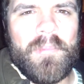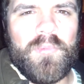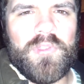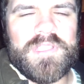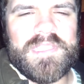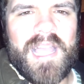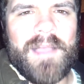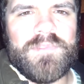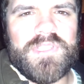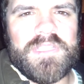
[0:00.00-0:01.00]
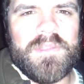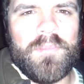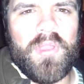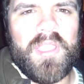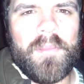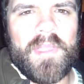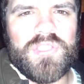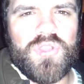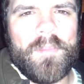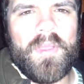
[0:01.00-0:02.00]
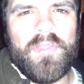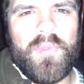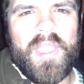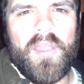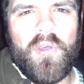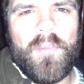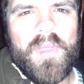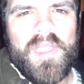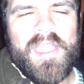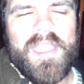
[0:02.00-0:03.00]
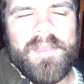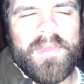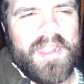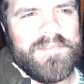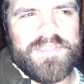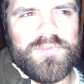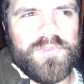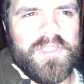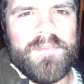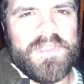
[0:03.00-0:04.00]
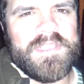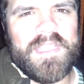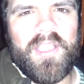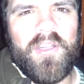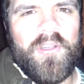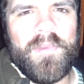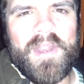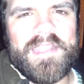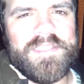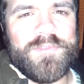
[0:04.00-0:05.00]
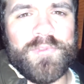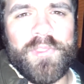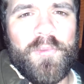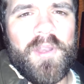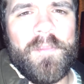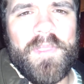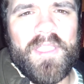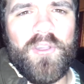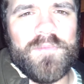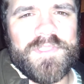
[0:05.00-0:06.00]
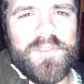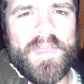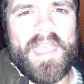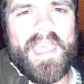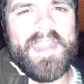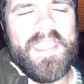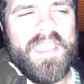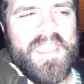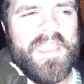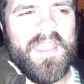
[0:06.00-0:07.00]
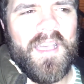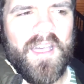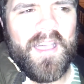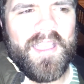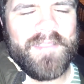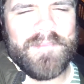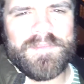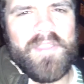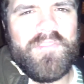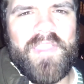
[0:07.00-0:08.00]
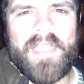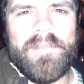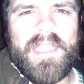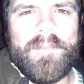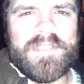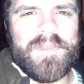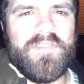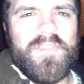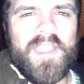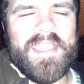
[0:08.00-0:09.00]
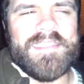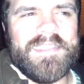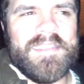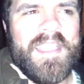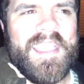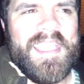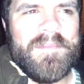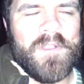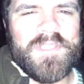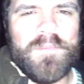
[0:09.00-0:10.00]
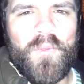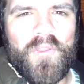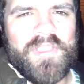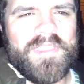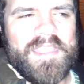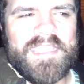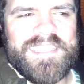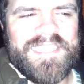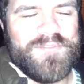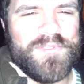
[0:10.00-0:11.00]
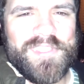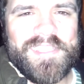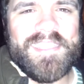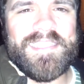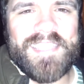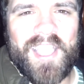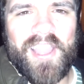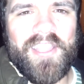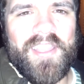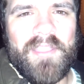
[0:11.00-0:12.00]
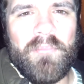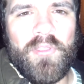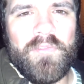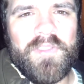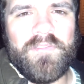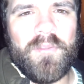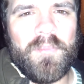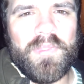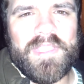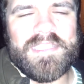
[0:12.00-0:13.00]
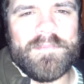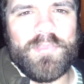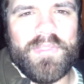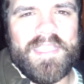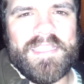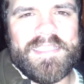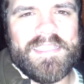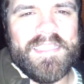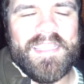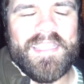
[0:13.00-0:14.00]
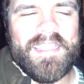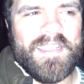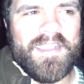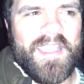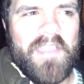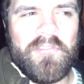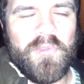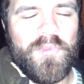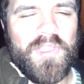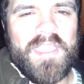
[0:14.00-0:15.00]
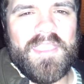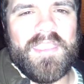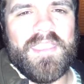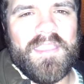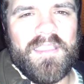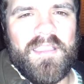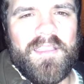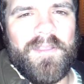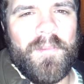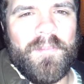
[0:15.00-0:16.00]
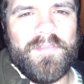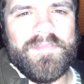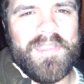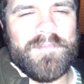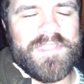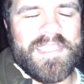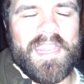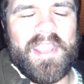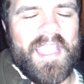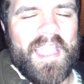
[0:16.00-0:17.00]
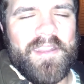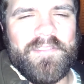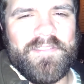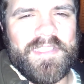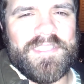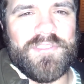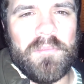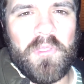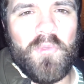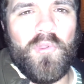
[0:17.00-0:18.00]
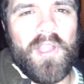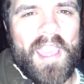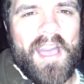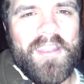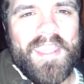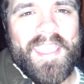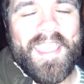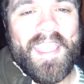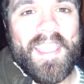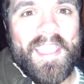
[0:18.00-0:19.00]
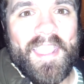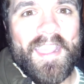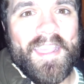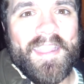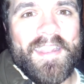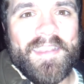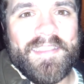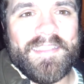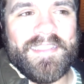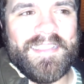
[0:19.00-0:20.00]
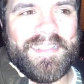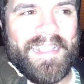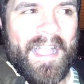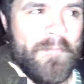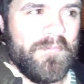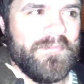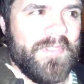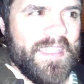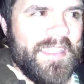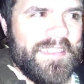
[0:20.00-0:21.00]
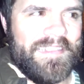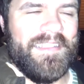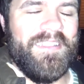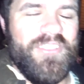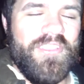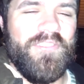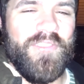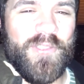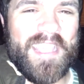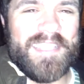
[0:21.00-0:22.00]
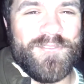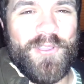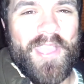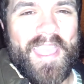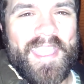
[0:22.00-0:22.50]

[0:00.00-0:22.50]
more stops just to break up my trip on the way home, but I'm just really missing home, and I just really want to be home so bad. Uh, I miss my family, I miss my friends, and most importantly, it's just really tiring moving from place to place uh, every week. Um, I'm just getting kind of extremely worn out, and I'm like only a few days away